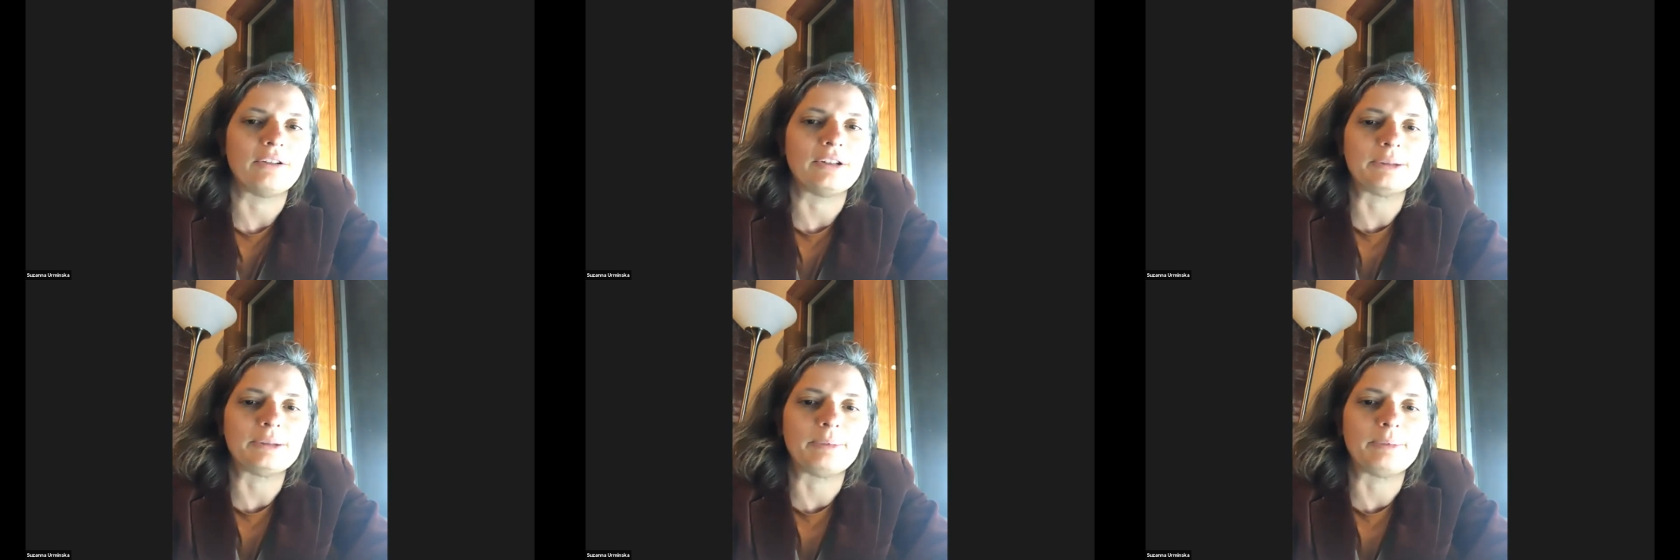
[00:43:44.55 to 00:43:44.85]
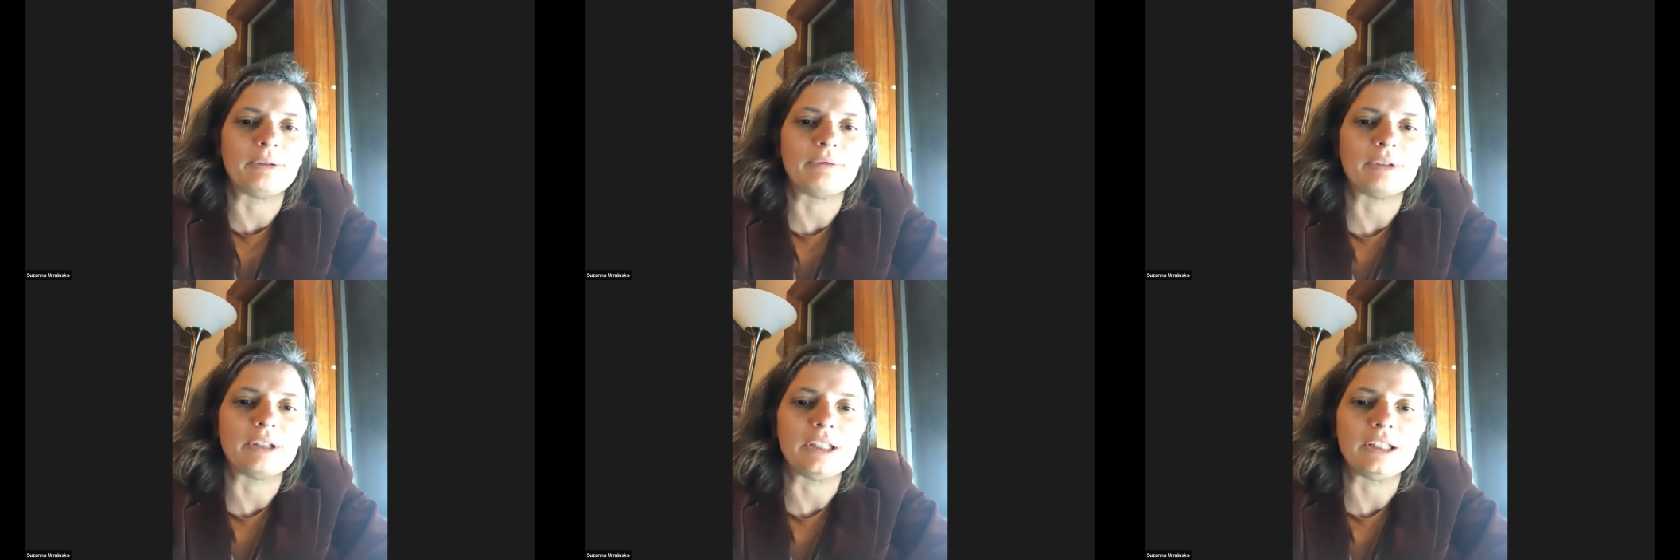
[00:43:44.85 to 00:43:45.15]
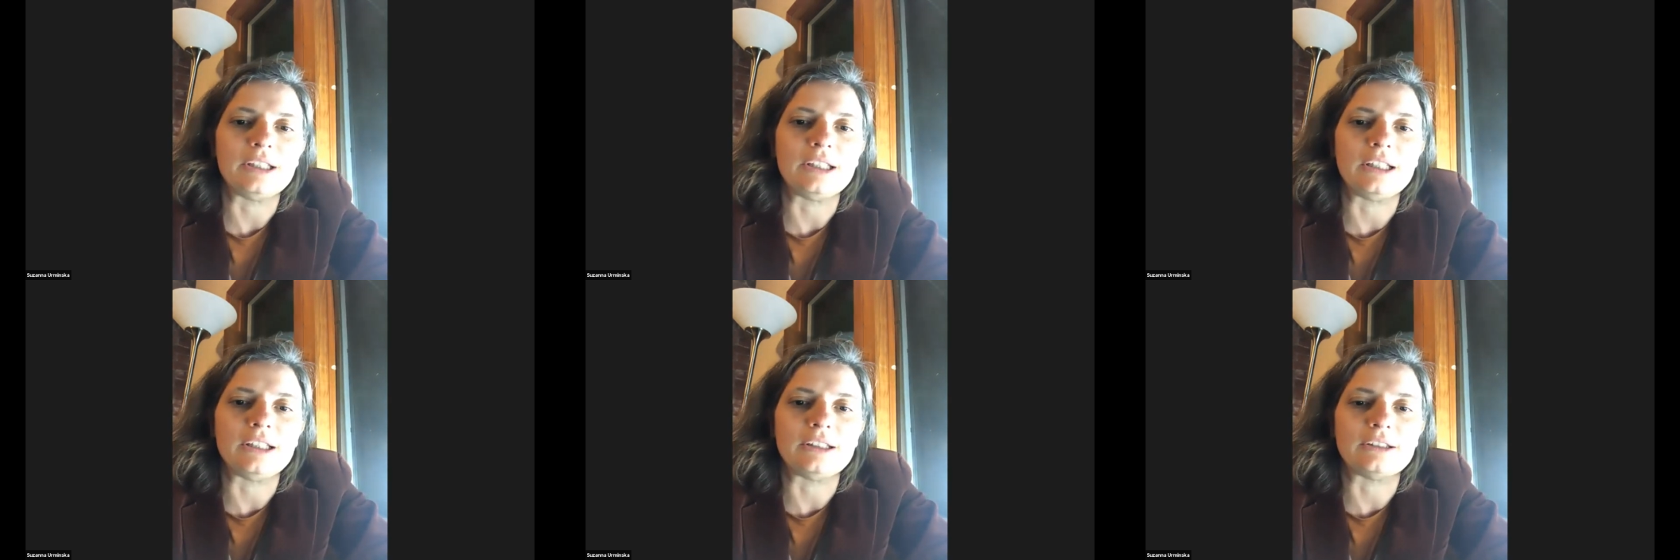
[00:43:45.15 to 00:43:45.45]
it's been really
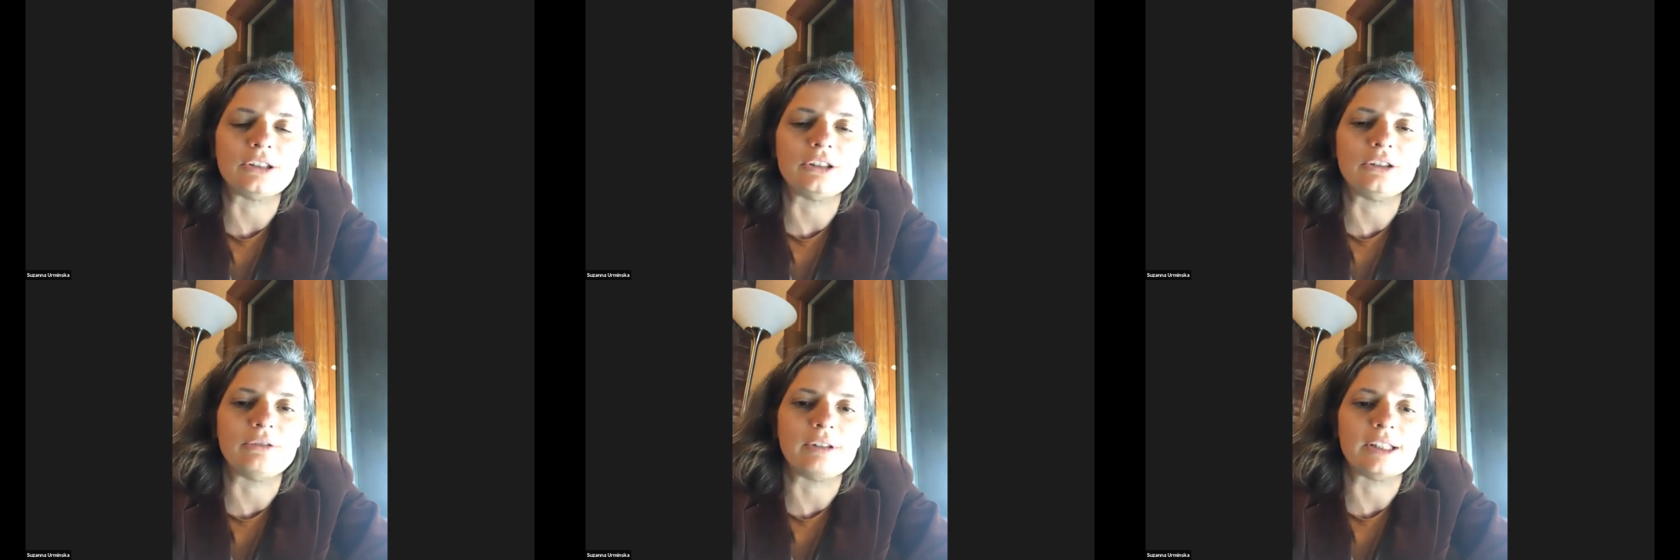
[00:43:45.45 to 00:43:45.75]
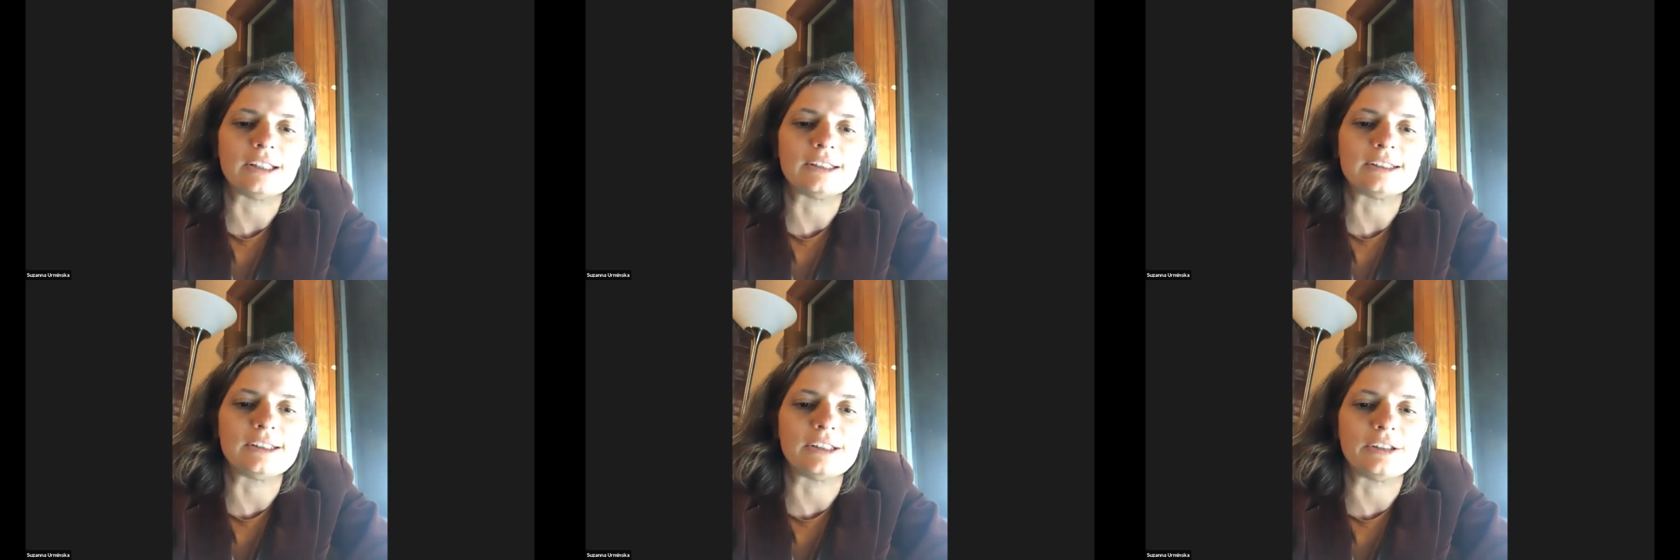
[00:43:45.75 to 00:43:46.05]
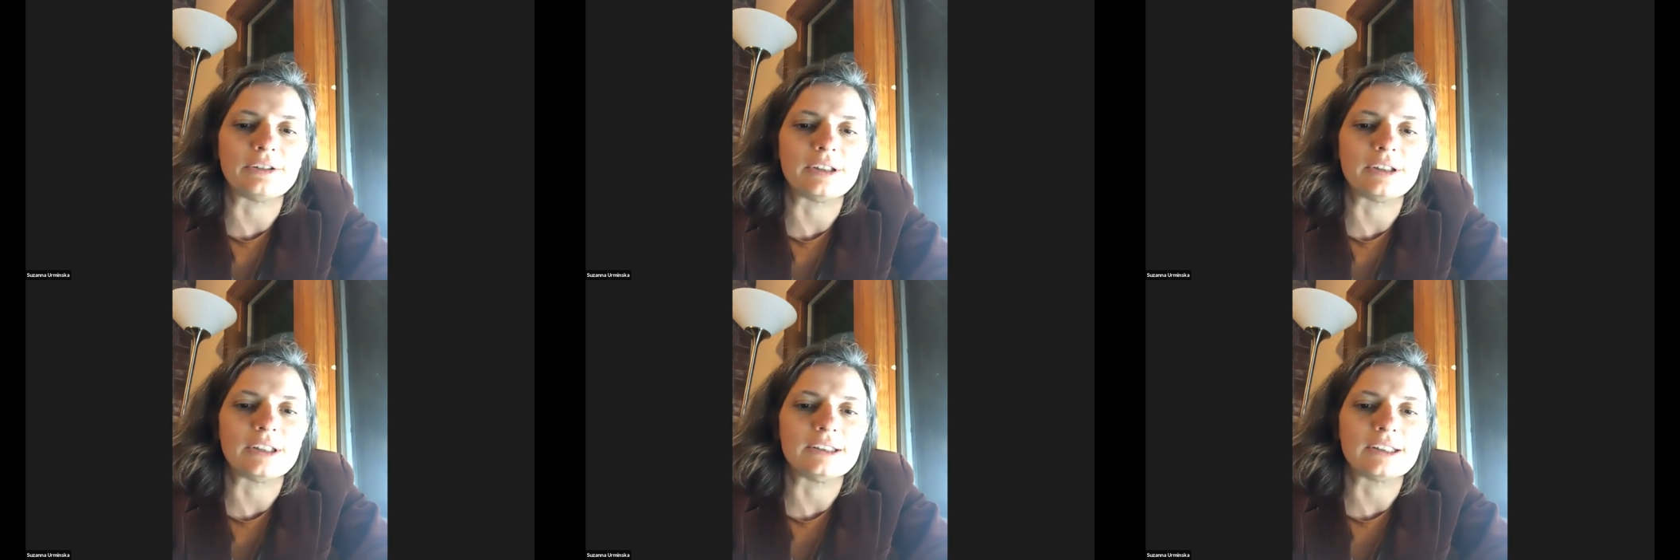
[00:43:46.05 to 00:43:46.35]
neat to do this
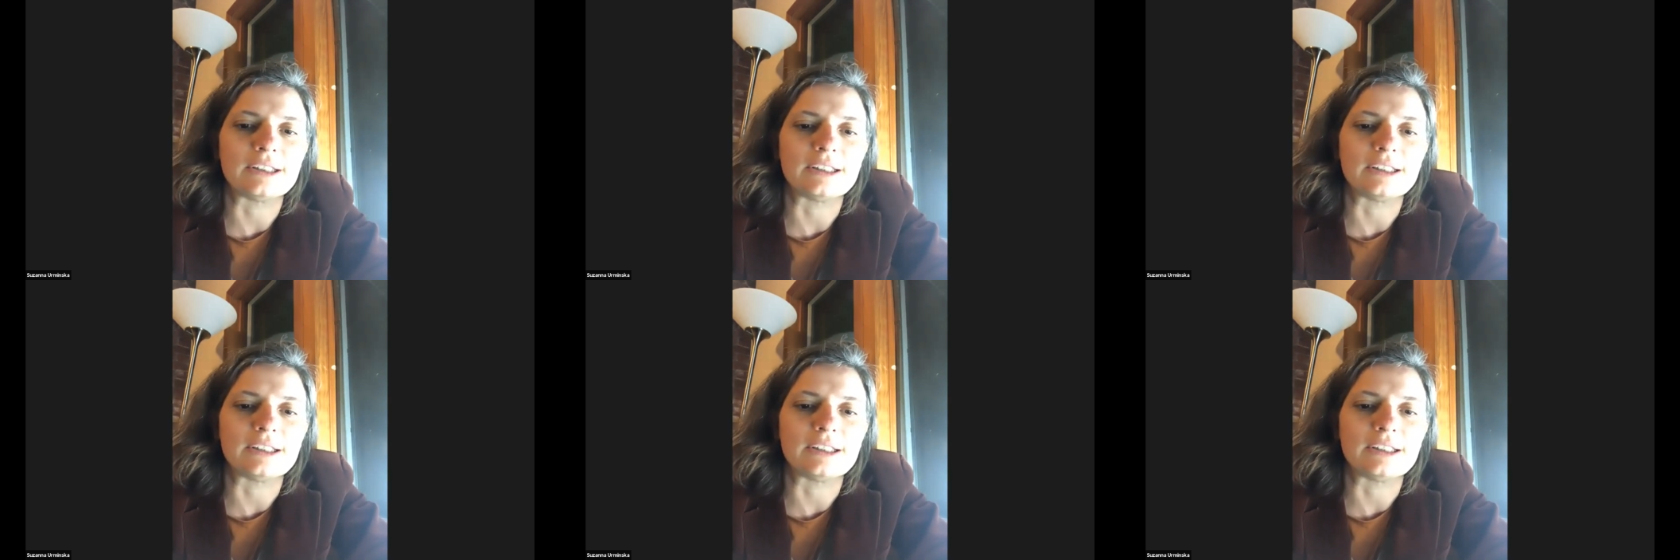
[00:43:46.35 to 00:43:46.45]
series